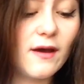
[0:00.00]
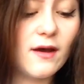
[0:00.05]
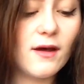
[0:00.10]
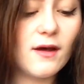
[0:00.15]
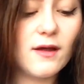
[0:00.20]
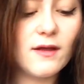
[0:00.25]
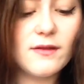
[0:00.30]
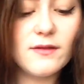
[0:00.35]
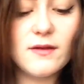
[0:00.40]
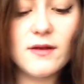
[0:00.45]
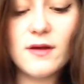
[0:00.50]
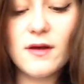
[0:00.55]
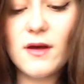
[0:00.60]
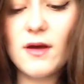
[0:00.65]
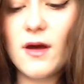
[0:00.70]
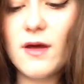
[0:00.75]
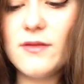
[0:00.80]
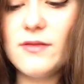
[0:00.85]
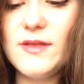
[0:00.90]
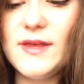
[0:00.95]
Uh,
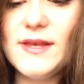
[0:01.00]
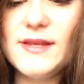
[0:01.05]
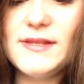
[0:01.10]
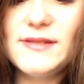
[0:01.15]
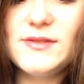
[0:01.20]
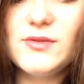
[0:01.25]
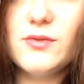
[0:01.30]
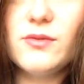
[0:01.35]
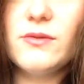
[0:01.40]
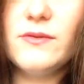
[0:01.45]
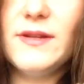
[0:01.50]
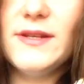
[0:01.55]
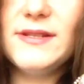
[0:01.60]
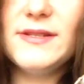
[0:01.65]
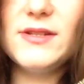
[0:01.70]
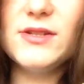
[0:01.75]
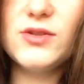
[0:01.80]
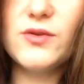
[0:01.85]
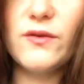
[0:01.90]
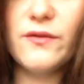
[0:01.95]
these sort, this
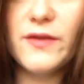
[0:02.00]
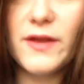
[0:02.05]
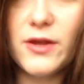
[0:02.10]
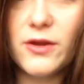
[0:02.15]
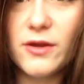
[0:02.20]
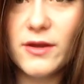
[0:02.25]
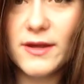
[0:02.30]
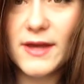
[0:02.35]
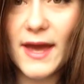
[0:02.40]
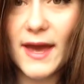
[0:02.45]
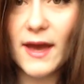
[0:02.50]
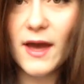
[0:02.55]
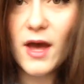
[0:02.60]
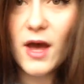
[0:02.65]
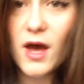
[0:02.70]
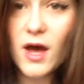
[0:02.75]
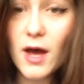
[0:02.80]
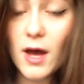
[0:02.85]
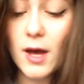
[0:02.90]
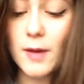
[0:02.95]
is the sort of thing you can get.
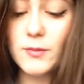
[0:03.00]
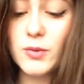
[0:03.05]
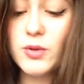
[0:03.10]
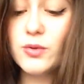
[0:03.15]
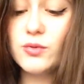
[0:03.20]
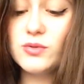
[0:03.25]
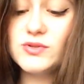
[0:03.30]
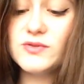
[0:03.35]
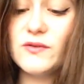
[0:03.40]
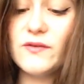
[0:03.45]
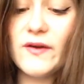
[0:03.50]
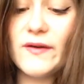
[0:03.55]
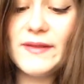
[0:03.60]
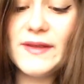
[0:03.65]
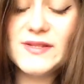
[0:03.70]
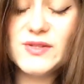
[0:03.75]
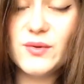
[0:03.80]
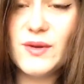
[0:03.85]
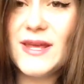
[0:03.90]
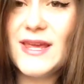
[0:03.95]
Um, you can also find
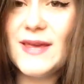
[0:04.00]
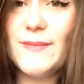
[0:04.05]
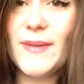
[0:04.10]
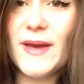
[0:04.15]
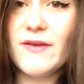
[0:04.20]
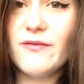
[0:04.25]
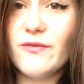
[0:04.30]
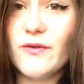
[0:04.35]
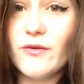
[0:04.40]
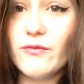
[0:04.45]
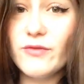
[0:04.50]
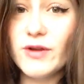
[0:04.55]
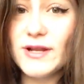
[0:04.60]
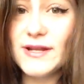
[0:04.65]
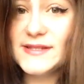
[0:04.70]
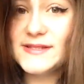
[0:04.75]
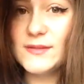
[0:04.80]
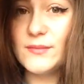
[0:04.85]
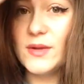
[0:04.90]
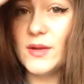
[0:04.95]
these on eBay for a
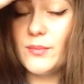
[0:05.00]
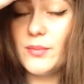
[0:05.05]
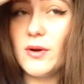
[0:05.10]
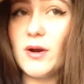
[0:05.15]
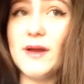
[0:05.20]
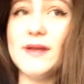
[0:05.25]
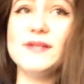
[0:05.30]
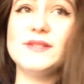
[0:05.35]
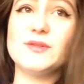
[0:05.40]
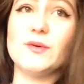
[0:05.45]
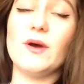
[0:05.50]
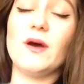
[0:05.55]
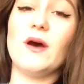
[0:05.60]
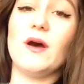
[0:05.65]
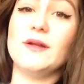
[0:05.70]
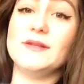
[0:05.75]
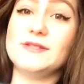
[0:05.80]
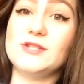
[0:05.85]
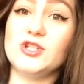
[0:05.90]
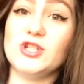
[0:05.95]
really similar price, so
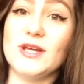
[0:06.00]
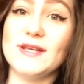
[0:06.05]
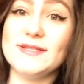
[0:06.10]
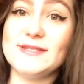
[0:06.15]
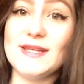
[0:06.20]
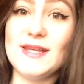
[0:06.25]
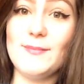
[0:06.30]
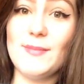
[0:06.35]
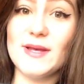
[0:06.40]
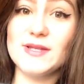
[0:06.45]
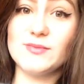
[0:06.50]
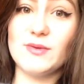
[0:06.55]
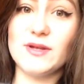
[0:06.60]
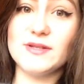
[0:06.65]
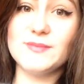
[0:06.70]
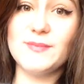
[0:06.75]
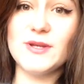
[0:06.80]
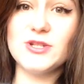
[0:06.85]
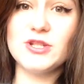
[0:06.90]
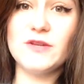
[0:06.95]
I, would suggest eBay as well,
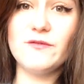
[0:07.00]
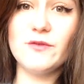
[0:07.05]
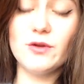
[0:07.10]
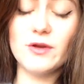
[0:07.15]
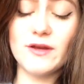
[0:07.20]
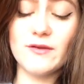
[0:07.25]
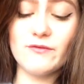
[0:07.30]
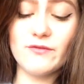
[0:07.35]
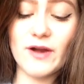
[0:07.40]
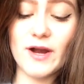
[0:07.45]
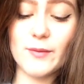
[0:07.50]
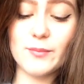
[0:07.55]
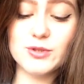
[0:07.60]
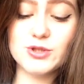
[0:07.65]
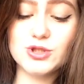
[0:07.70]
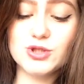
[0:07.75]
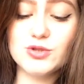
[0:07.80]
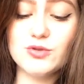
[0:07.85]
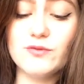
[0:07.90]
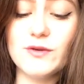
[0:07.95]
especially if you're looking for
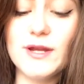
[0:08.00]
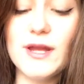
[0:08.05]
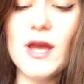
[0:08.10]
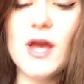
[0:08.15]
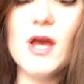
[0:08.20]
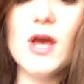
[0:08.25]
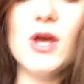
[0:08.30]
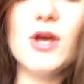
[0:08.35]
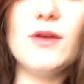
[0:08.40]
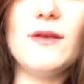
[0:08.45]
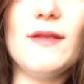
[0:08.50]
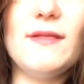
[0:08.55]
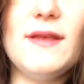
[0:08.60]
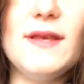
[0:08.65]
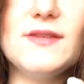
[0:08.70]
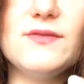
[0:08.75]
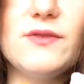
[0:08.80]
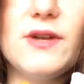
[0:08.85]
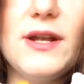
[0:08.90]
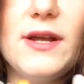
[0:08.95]
heritage jewellery. You get
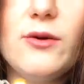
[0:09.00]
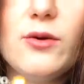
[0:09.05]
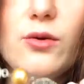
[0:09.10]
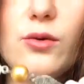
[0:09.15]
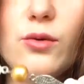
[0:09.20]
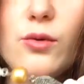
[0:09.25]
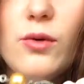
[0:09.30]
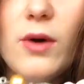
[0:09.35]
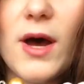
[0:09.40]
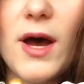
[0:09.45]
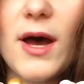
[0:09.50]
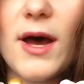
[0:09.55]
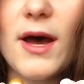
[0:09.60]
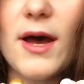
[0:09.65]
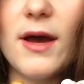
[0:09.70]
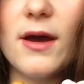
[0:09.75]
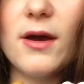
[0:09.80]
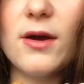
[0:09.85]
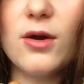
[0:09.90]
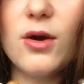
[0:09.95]
these really cool
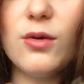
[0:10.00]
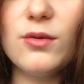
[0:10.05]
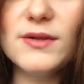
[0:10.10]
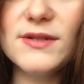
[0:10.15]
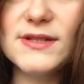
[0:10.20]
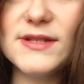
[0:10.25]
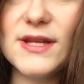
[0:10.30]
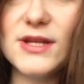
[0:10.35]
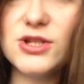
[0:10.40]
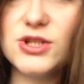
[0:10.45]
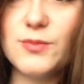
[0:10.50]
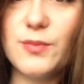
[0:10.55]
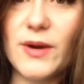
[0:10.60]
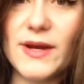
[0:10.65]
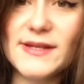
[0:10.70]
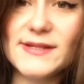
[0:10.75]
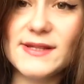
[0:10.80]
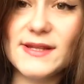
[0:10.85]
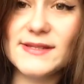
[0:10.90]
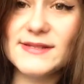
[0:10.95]
uh, golden snitch
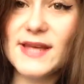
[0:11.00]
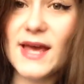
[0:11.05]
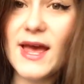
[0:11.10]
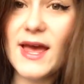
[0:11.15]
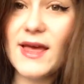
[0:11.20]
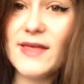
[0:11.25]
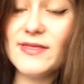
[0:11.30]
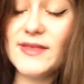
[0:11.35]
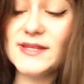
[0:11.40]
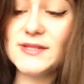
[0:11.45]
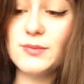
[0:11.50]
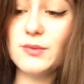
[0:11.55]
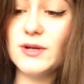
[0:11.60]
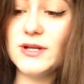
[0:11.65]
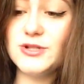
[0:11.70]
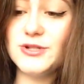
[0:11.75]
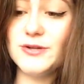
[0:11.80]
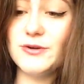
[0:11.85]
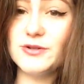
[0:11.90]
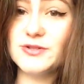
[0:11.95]
bracelets. This will
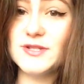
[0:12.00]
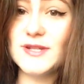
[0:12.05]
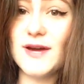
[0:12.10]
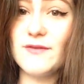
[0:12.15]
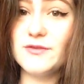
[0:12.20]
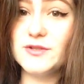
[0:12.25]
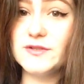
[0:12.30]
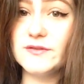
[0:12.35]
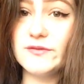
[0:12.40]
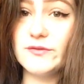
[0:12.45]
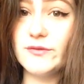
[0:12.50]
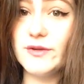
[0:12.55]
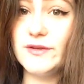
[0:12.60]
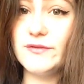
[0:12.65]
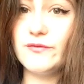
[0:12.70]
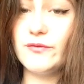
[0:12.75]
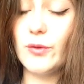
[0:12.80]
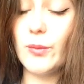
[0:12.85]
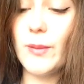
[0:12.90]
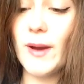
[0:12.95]
literally cost an average of three
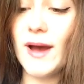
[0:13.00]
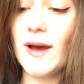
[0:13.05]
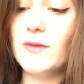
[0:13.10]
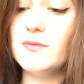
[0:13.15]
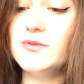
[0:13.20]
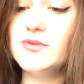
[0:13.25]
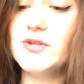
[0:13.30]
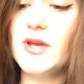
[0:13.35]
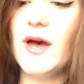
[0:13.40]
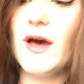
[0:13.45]
to four pounds.